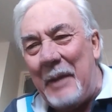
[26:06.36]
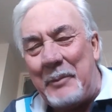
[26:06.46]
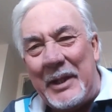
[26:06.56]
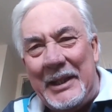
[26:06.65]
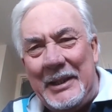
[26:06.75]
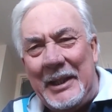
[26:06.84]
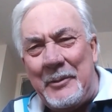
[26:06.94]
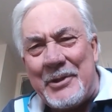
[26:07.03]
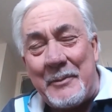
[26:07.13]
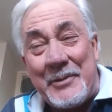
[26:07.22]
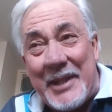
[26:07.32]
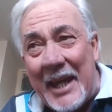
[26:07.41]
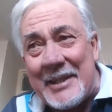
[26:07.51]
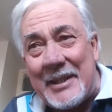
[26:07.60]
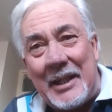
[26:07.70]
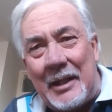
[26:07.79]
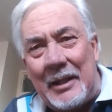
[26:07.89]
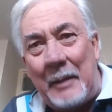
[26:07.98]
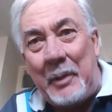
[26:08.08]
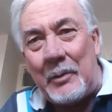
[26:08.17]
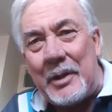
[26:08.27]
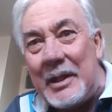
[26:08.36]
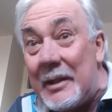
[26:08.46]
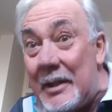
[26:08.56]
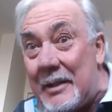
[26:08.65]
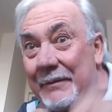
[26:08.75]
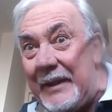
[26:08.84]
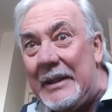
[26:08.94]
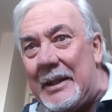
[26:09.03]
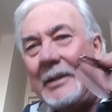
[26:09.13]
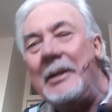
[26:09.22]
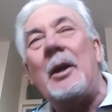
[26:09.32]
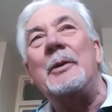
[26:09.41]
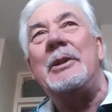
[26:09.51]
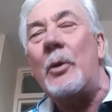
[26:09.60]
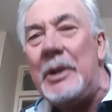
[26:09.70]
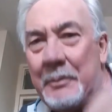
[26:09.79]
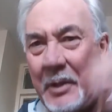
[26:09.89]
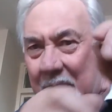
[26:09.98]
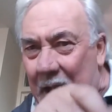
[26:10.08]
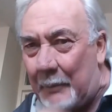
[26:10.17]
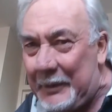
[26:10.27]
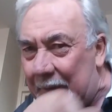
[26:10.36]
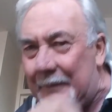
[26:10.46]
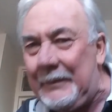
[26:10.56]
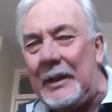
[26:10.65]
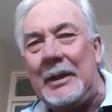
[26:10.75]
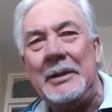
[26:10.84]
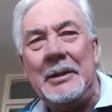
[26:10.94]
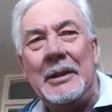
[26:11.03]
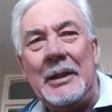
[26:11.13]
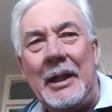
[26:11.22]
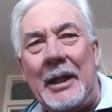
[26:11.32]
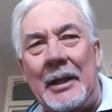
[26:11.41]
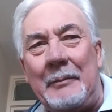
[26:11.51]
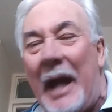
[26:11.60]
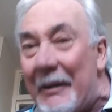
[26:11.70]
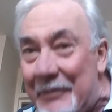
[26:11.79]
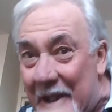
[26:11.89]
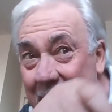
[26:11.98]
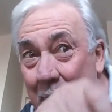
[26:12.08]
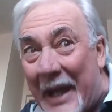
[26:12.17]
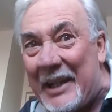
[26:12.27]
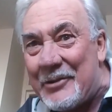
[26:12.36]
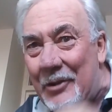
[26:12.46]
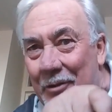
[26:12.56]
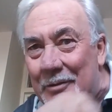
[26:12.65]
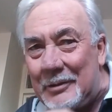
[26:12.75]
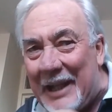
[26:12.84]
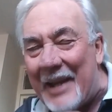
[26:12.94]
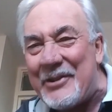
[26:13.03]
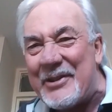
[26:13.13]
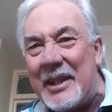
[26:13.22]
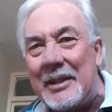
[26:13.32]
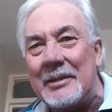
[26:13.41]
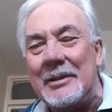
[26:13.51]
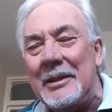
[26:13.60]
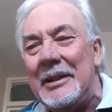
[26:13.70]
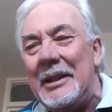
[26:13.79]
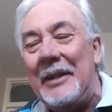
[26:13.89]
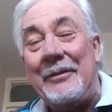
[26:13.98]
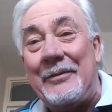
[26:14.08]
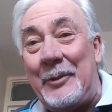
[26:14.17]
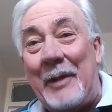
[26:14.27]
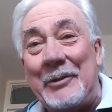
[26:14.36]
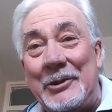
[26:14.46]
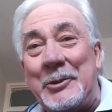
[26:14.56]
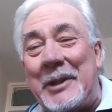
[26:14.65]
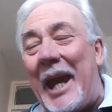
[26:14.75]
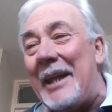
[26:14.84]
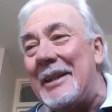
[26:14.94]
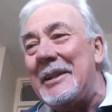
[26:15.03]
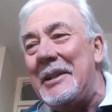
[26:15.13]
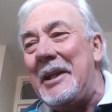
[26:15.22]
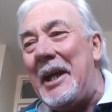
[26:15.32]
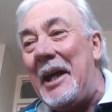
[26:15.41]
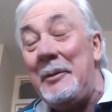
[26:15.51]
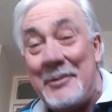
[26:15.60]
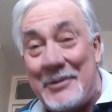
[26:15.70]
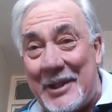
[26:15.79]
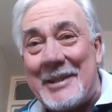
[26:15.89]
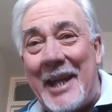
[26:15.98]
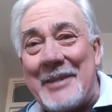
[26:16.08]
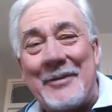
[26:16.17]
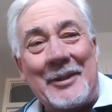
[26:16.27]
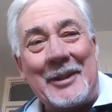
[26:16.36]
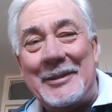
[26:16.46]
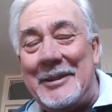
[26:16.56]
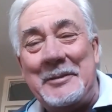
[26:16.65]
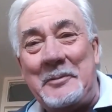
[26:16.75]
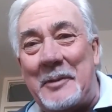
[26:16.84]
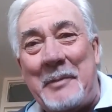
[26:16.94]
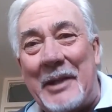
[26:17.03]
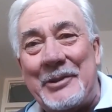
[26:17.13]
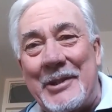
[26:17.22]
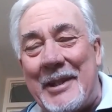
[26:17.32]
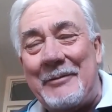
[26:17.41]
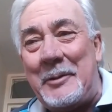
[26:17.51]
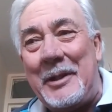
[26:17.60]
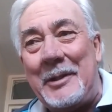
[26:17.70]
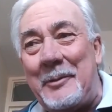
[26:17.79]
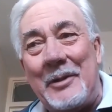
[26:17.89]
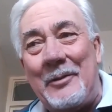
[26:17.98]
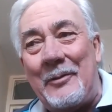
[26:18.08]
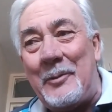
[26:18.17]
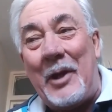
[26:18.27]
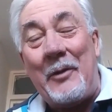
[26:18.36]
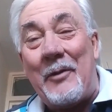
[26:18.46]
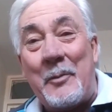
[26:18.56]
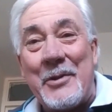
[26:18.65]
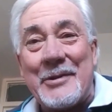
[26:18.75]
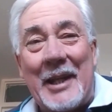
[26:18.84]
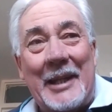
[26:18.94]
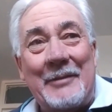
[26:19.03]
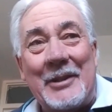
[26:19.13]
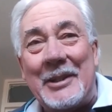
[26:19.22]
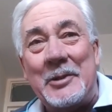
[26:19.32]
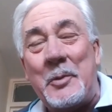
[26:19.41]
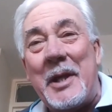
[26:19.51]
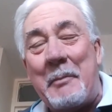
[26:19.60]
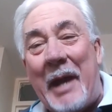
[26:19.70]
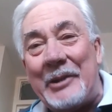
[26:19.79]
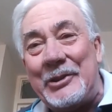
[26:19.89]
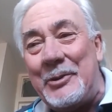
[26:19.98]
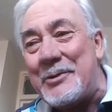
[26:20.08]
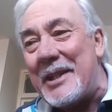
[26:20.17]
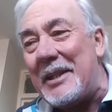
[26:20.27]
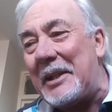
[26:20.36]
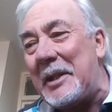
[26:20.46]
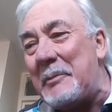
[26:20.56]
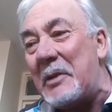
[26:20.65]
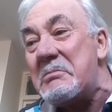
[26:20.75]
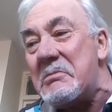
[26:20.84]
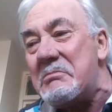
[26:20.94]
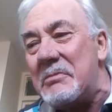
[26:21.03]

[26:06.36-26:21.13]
But he was obsessed about the feeding. You know, he'd only put a couple of half a dozen maggots or casters in. And if you ever knew Ken, he was successful. He won matches everywhere. He went on the Bristol Avon, and he'd win a match using like about